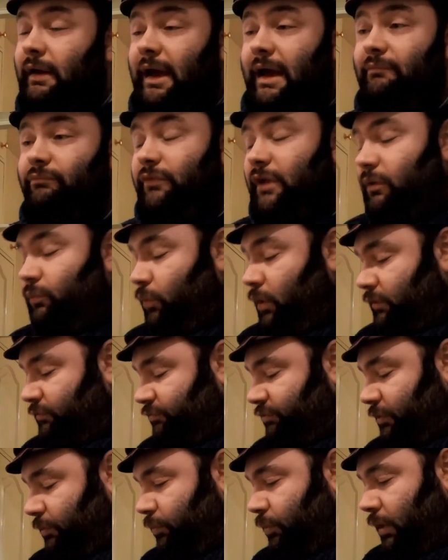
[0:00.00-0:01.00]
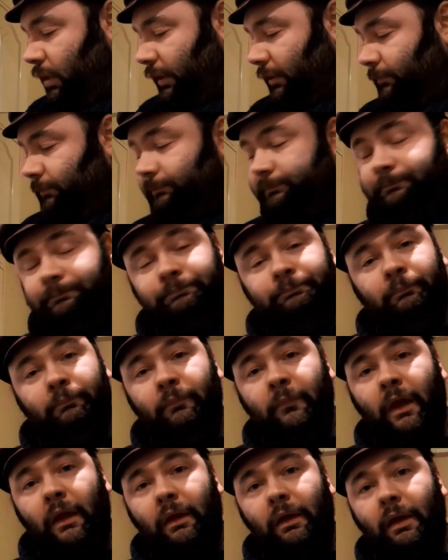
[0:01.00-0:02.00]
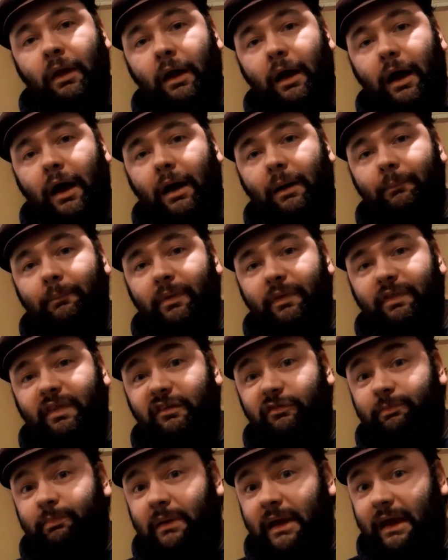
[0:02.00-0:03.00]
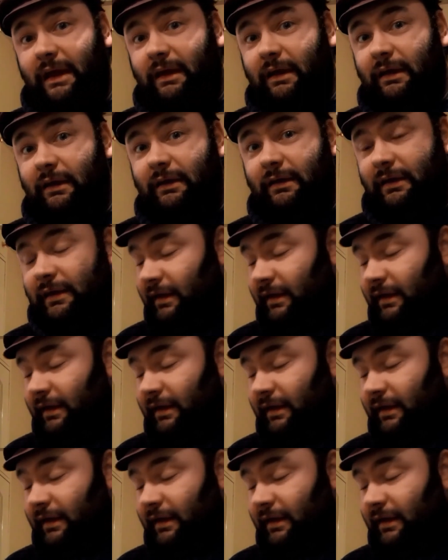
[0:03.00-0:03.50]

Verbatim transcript: Haven't done one for a while um, but this beer